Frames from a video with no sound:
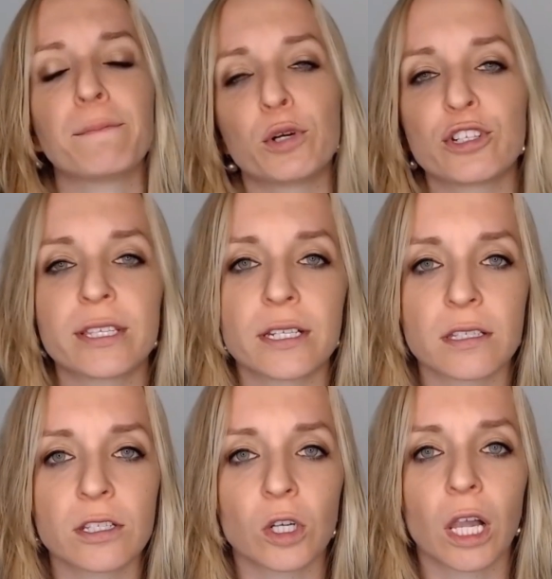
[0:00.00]
person is
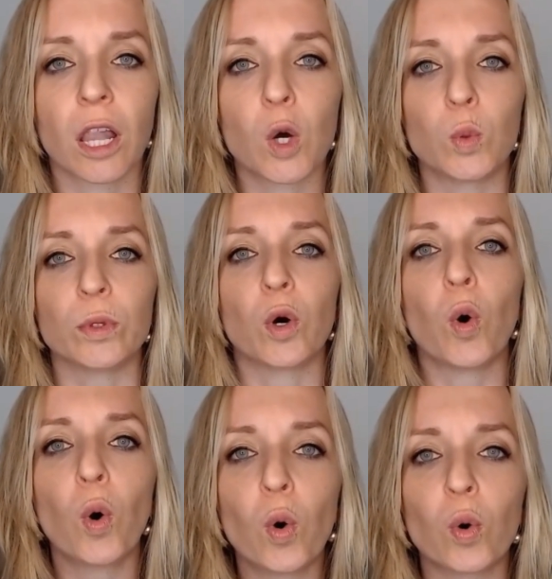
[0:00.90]
not alone,
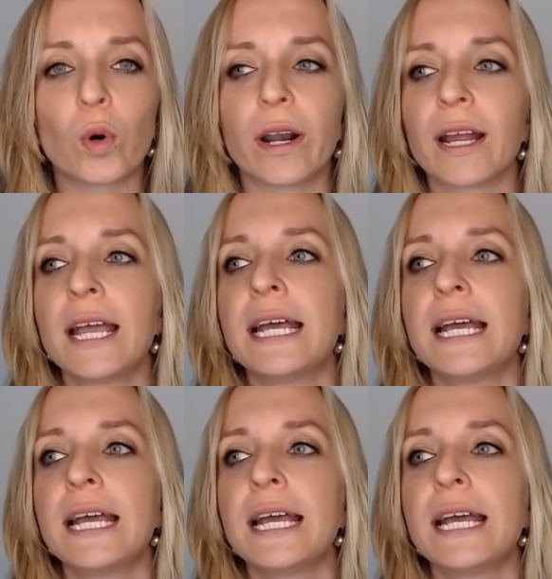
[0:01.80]
or